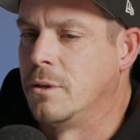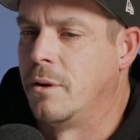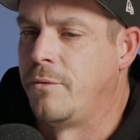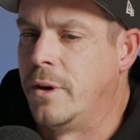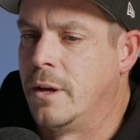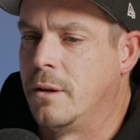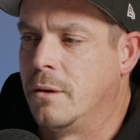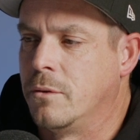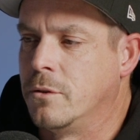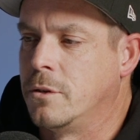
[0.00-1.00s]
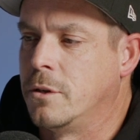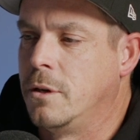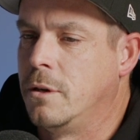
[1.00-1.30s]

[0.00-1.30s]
And I found that it was